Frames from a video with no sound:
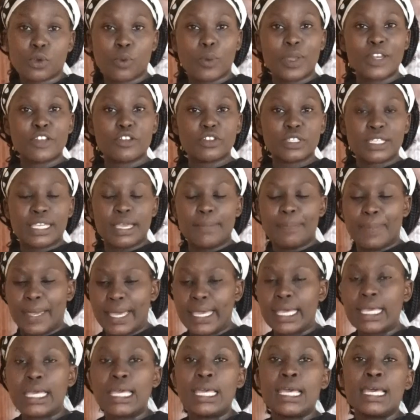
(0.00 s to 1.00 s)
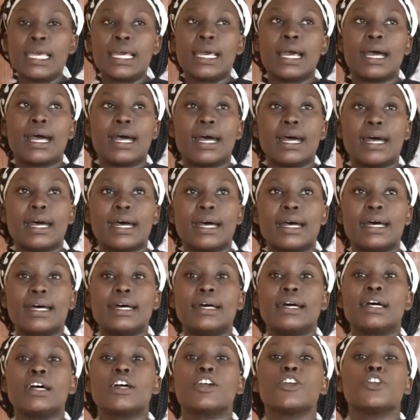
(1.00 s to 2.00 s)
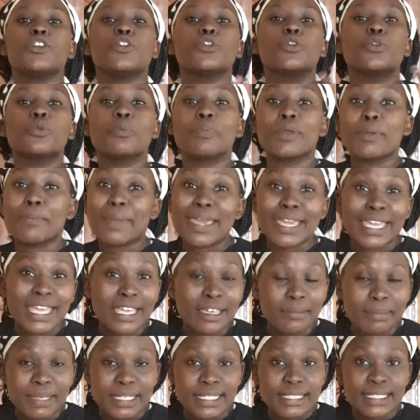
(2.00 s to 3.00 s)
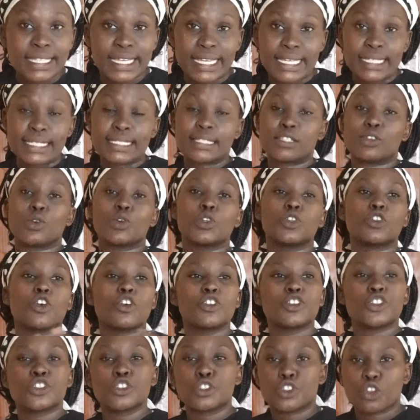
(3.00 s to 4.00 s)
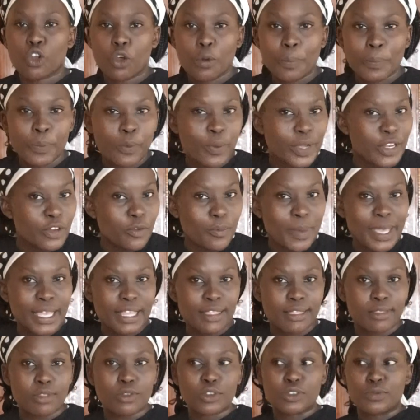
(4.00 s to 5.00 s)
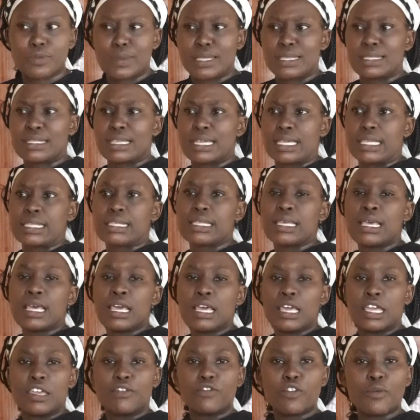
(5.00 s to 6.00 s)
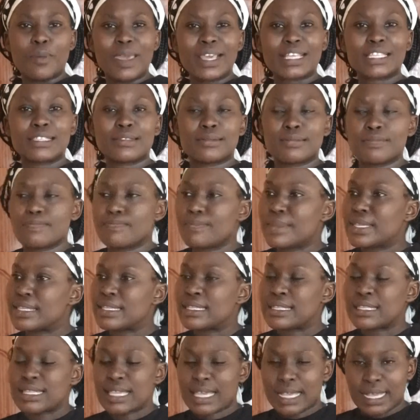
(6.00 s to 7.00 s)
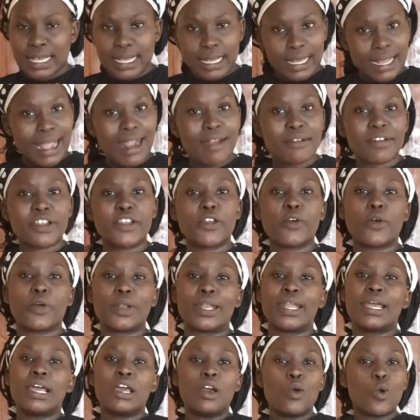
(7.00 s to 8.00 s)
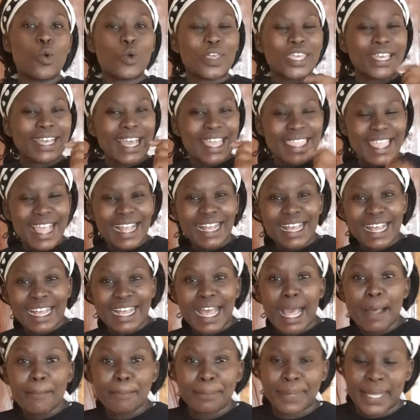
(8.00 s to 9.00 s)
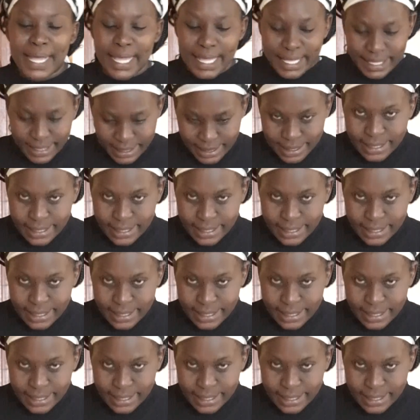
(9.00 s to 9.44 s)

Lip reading: when you're skipping, you'll be making mistakes. So don't stop when you make those mistakes. If you make mistake, carry on. Ukikanyanga kamba,